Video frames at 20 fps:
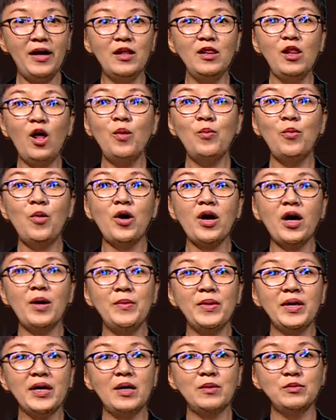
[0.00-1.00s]
A lot more
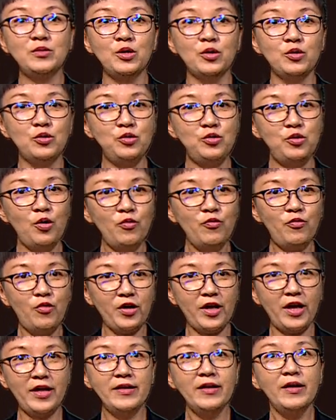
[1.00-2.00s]
coming up, so don't
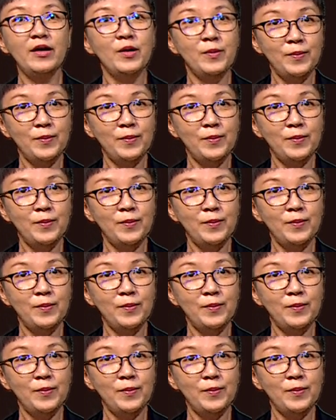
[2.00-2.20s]
forget.